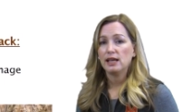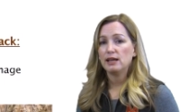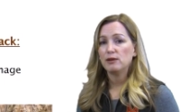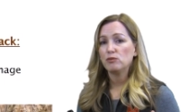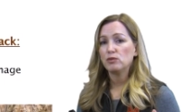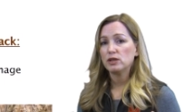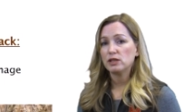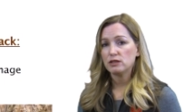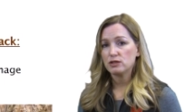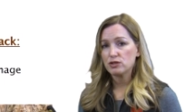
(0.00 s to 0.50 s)
And
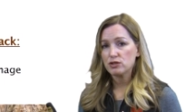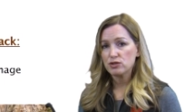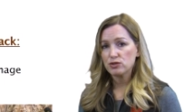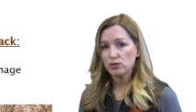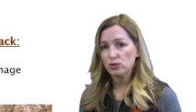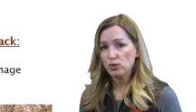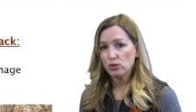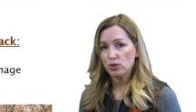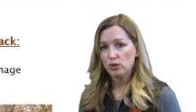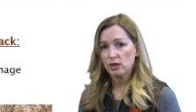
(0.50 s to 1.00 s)
when it's
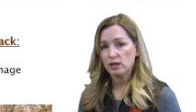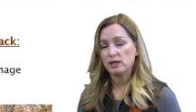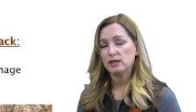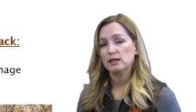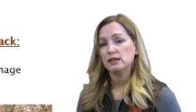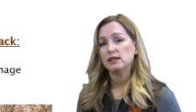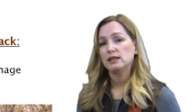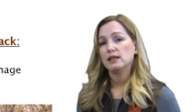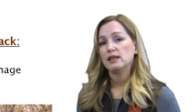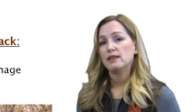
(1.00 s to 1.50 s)
stored,
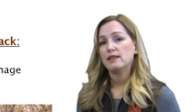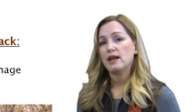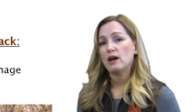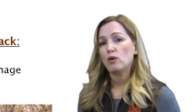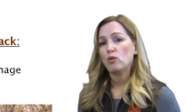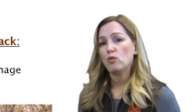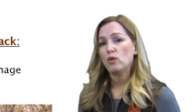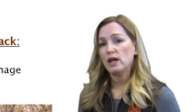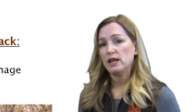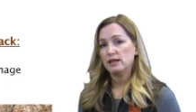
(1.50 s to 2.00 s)

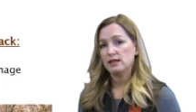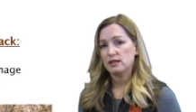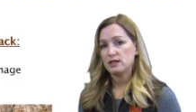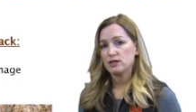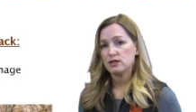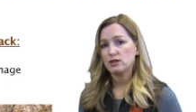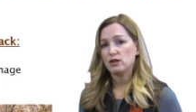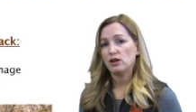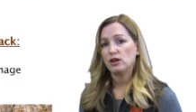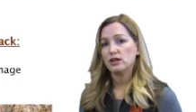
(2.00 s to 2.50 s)
that wetness
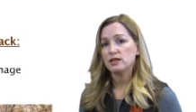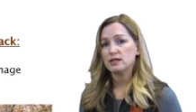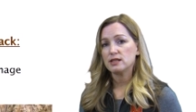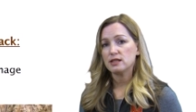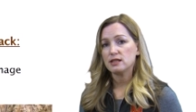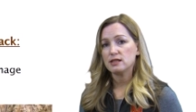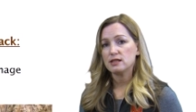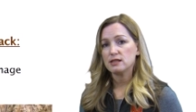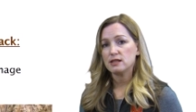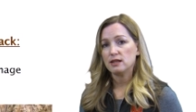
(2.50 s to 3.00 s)

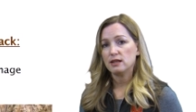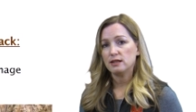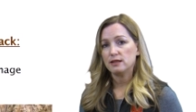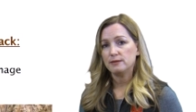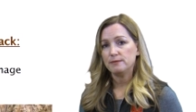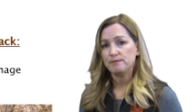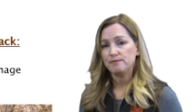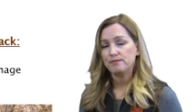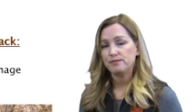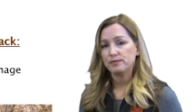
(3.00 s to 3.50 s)
causes
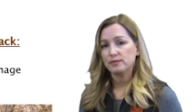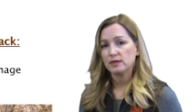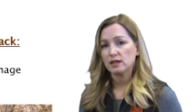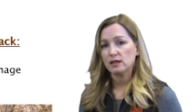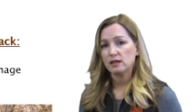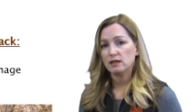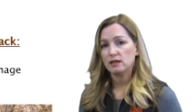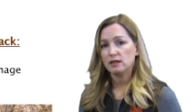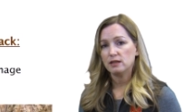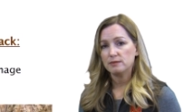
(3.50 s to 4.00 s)

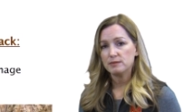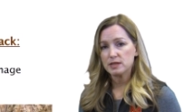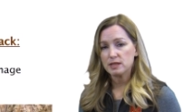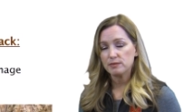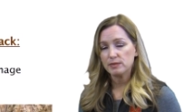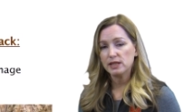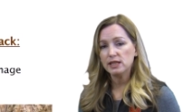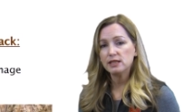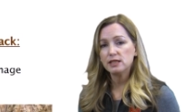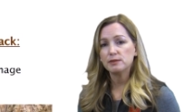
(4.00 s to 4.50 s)
some
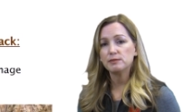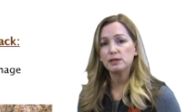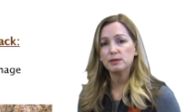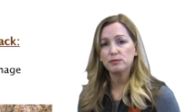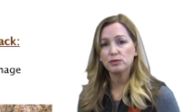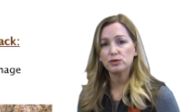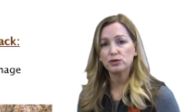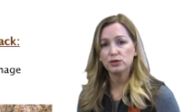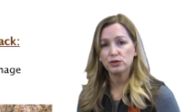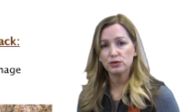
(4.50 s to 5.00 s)
heat to be
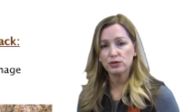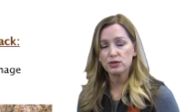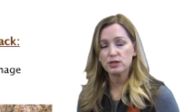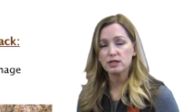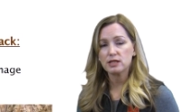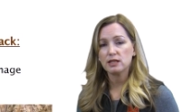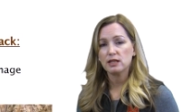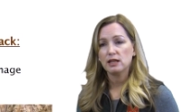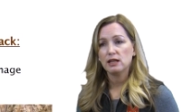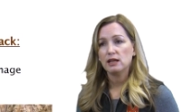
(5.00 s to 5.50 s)

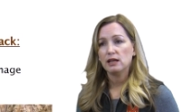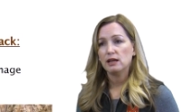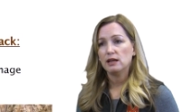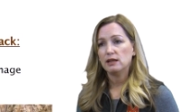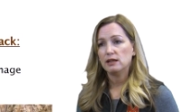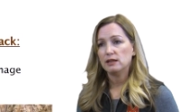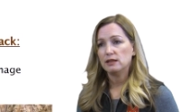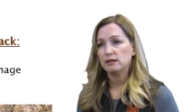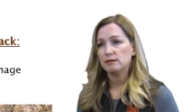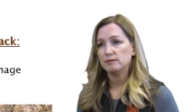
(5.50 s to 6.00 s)
produced.
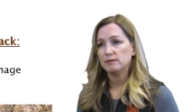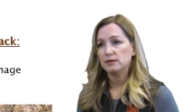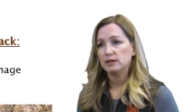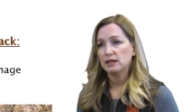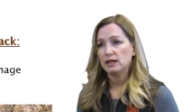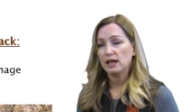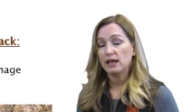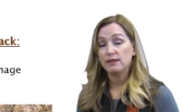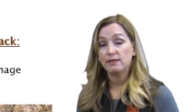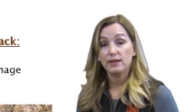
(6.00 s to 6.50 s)

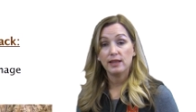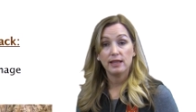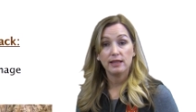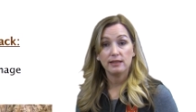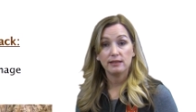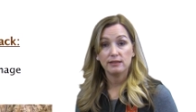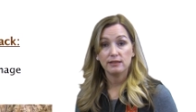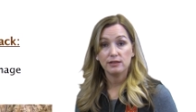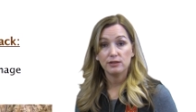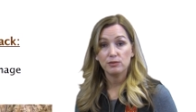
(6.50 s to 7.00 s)
And
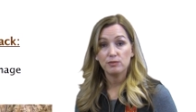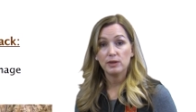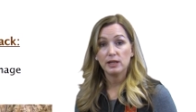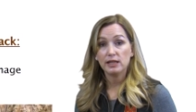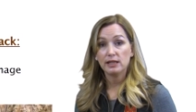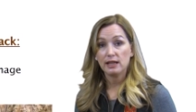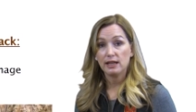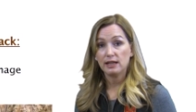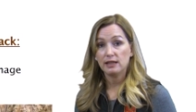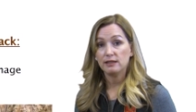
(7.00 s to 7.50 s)
then you
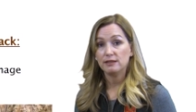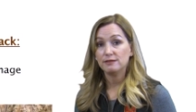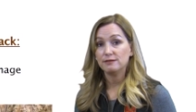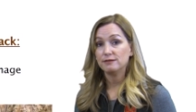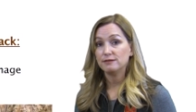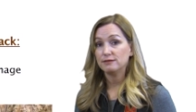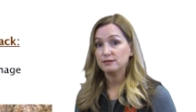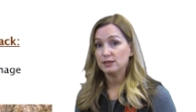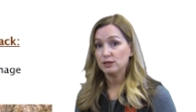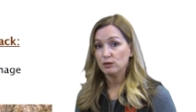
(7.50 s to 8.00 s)
might have,
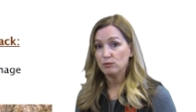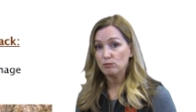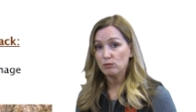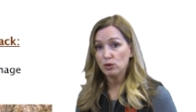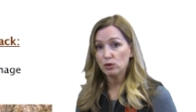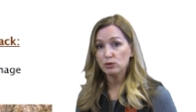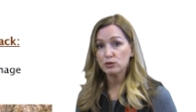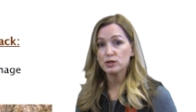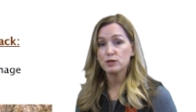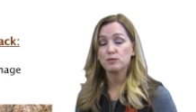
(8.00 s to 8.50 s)

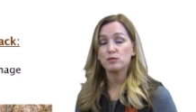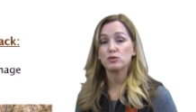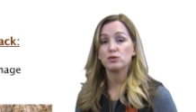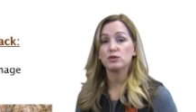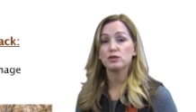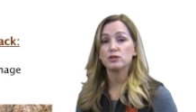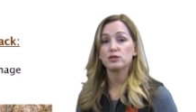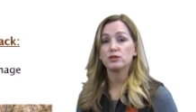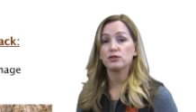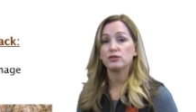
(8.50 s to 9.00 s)
mold
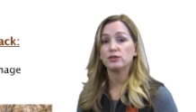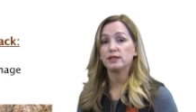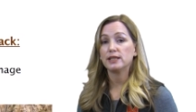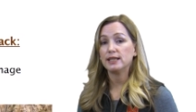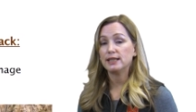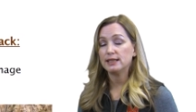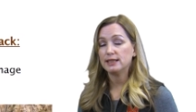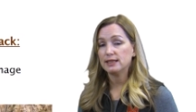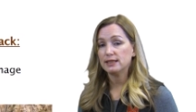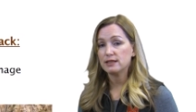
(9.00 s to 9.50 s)
spores
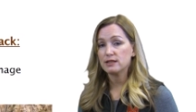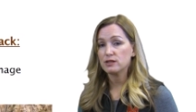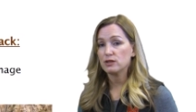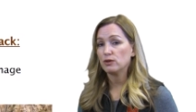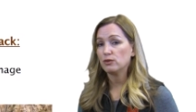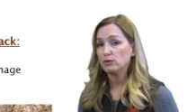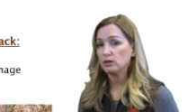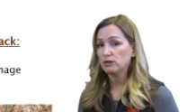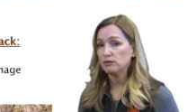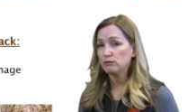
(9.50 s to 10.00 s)
created.
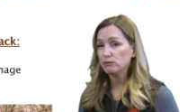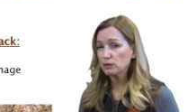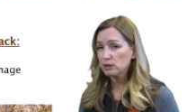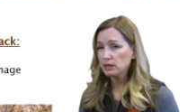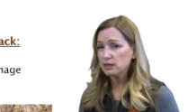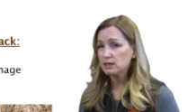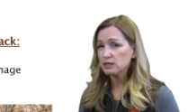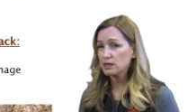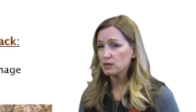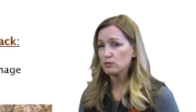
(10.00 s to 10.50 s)
So you
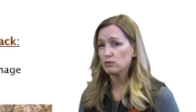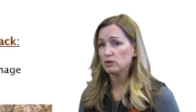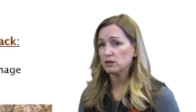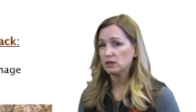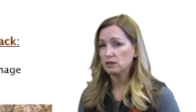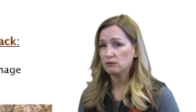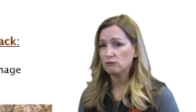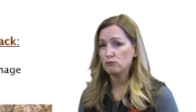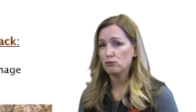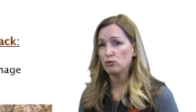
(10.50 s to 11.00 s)
really just want to
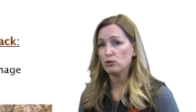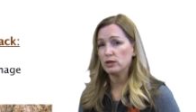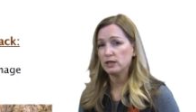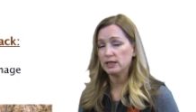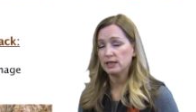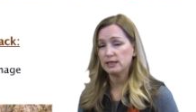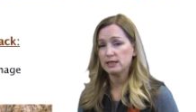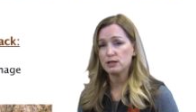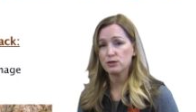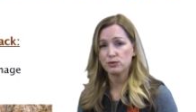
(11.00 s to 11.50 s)
avoid
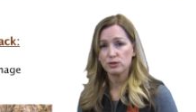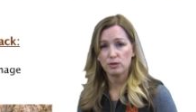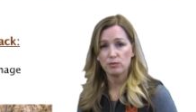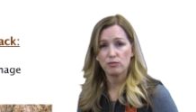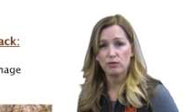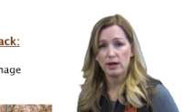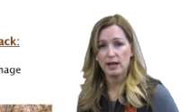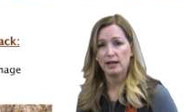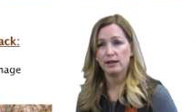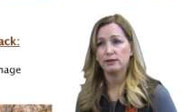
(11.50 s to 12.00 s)
any sort of
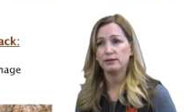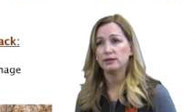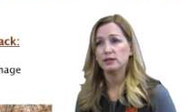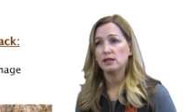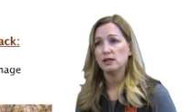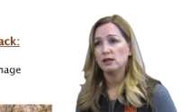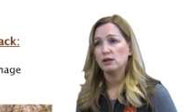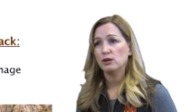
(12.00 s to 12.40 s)
brown